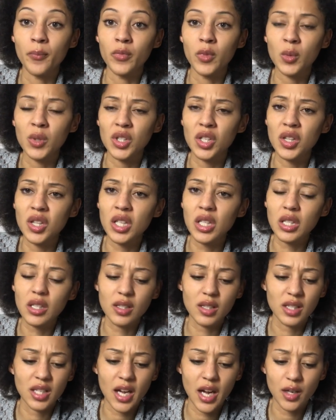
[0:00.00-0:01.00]
which I think is
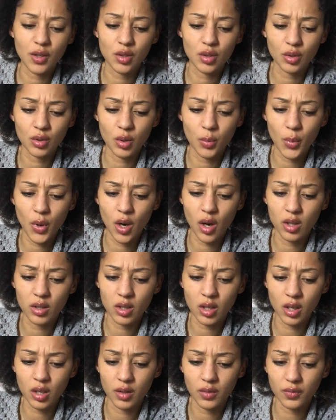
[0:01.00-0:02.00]
attached or part
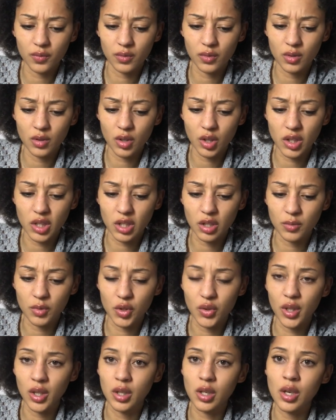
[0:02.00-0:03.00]
of Nottingham
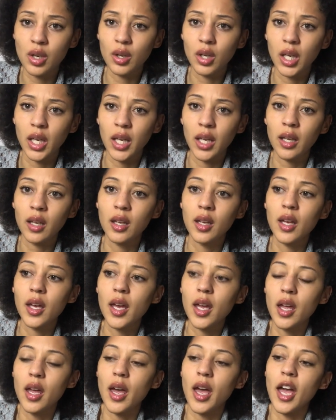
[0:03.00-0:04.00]
Trent Uni,
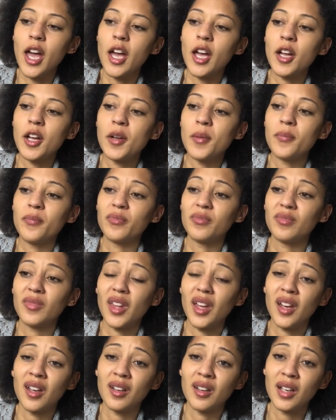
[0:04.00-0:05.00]
and
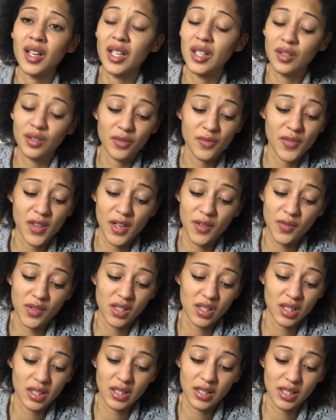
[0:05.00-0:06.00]
I love their
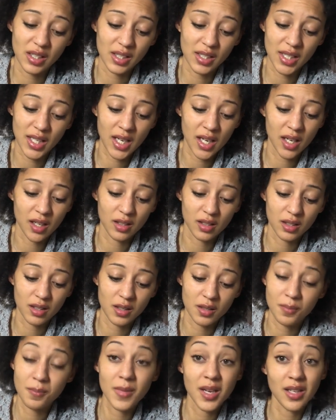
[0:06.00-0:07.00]
facilities there. It's
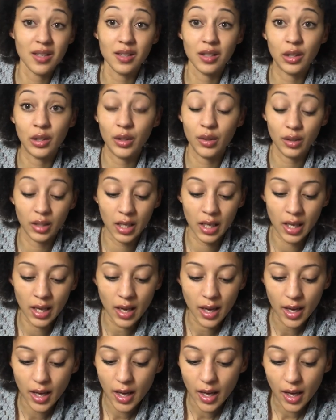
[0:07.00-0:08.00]
an amazing uni.
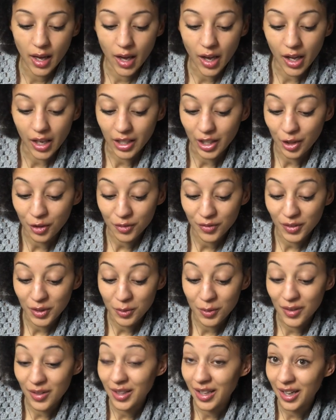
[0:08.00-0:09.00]
Hopefully
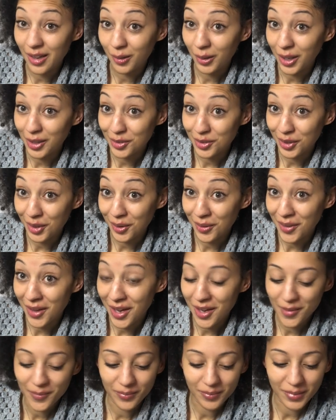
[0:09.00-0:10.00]
one day I'll get to go
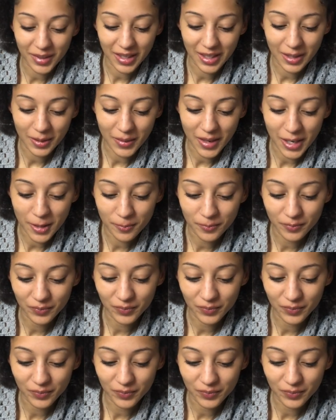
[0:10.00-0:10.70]
there, but anyway,